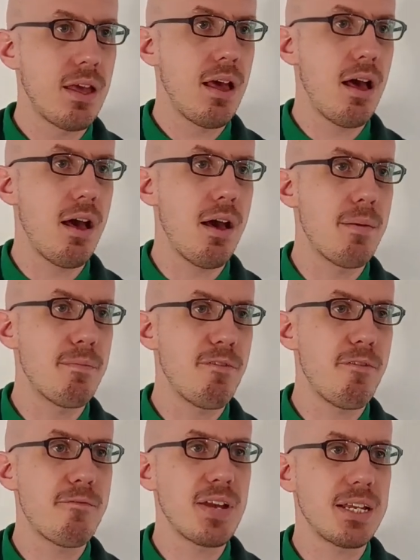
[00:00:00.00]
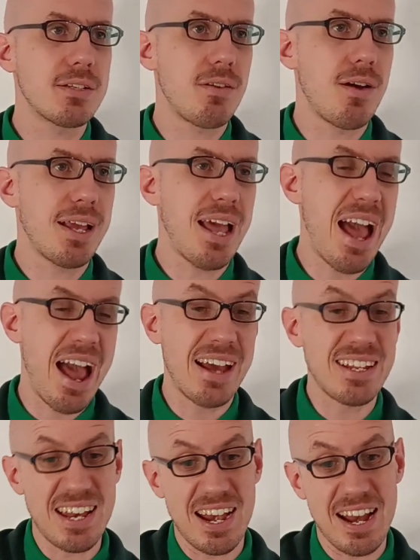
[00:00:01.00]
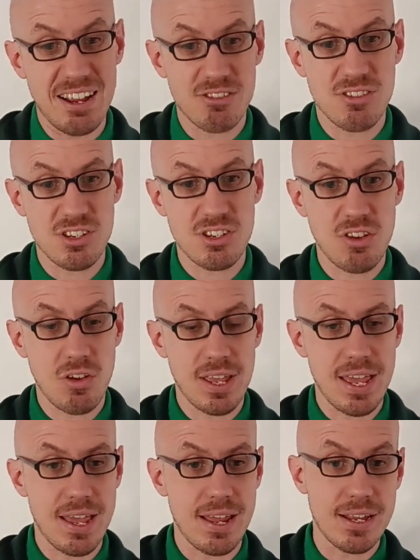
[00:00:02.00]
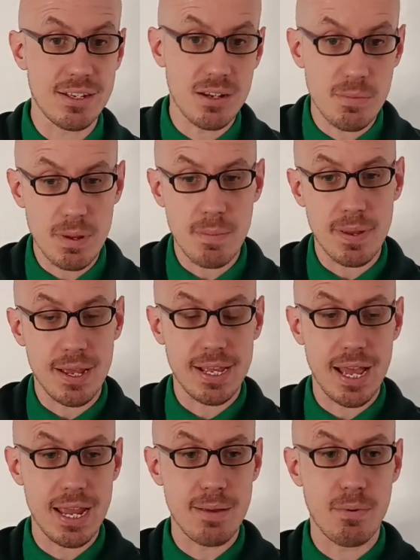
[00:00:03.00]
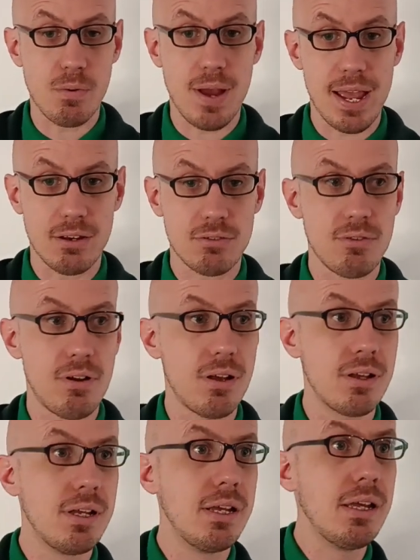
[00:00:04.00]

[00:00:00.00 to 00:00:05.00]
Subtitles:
For things like adding an extra socket, there's going to be a bit of cable extra.